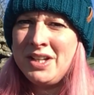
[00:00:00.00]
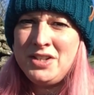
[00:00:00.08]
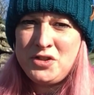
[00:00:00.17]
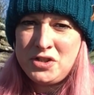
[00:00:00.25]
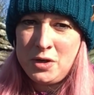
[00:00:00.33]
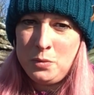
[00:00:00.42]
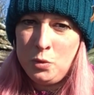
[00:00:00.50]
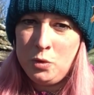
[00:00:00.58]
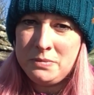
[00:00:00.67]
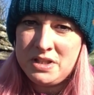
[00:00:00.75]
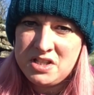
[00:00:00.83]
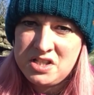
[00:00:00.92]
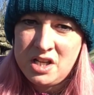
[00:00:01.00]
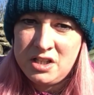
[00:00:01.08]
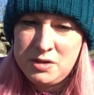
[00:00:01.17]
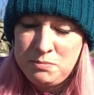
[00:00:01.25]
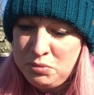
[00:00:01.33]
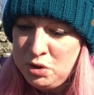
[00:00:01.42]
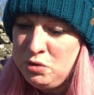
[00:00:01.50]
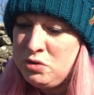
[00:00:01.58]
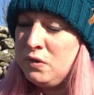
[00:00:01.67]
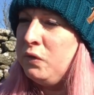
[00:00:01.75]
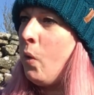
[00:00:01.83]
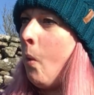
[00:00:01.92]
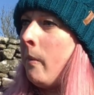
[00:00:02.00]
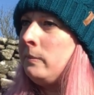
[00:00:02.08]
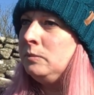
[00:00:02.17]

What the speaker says: It's so warm in the sun, it's beautiful.